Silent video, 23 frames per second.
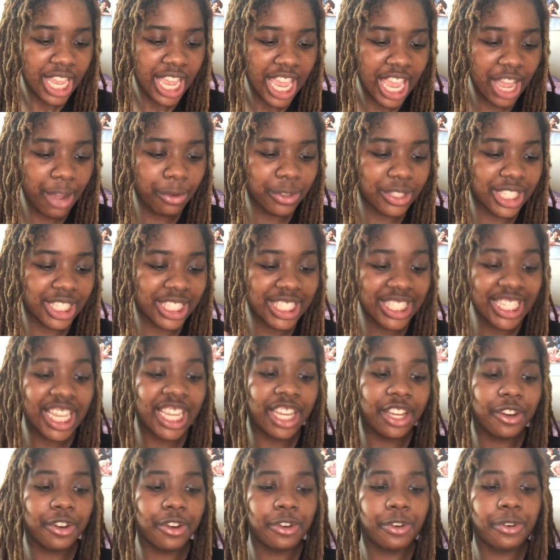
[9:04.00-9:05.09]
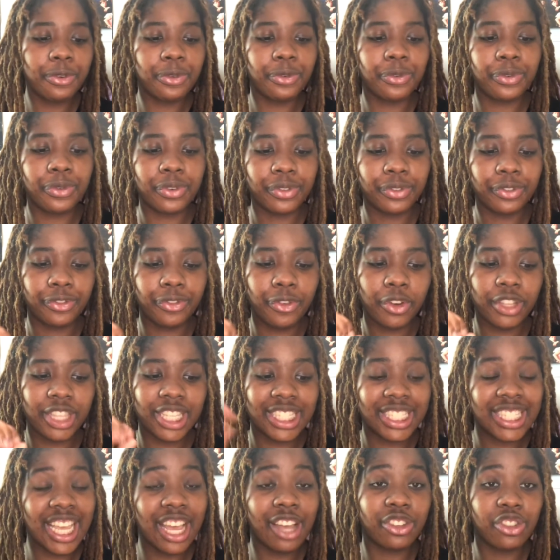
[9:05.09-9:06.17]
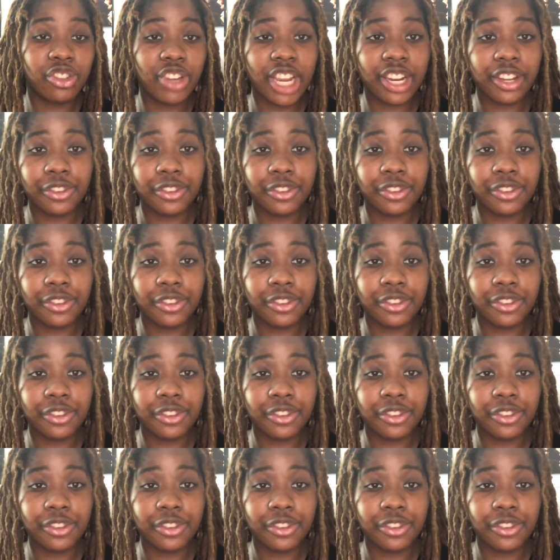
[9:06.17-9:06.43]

it was a single for the soundtrack of